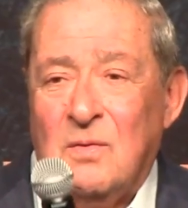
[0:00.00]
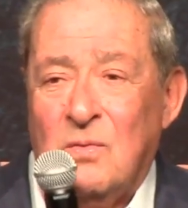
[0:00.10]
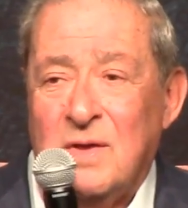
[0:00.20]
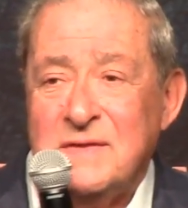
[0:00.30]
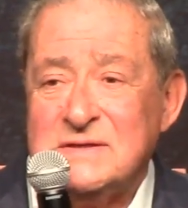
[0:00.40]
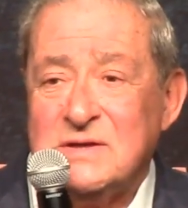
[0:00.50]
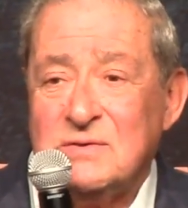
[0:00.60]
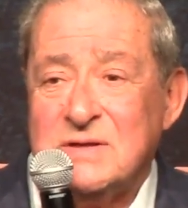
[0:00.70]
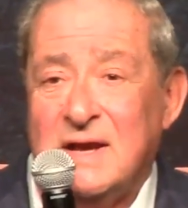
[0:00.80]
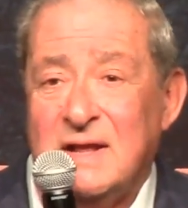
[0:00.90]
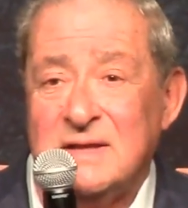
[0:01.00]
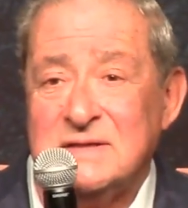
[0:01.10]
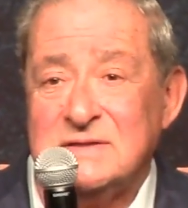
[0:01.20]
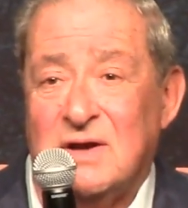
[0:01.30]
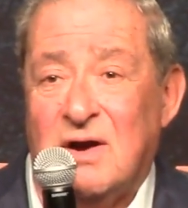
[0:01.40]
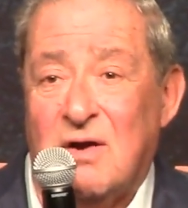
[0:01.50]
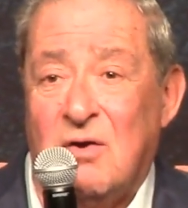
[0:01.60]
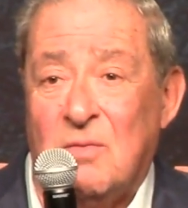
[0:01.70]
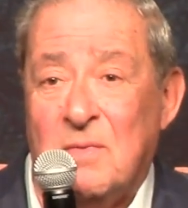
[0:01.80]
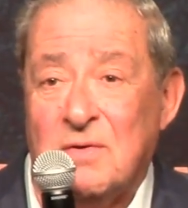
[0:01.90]
Well, this hotel is our
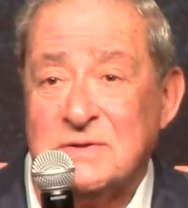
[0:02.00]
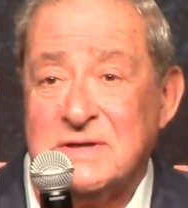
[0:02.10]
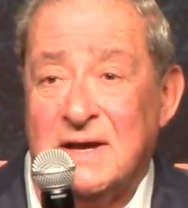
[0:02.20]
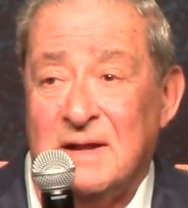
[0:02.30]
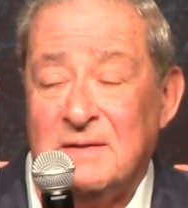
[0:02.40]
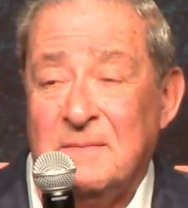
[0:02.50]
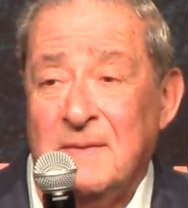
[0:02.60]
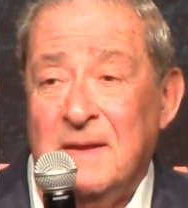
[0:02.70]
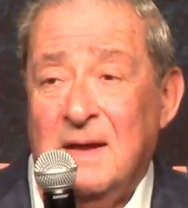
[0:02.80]
home hotel,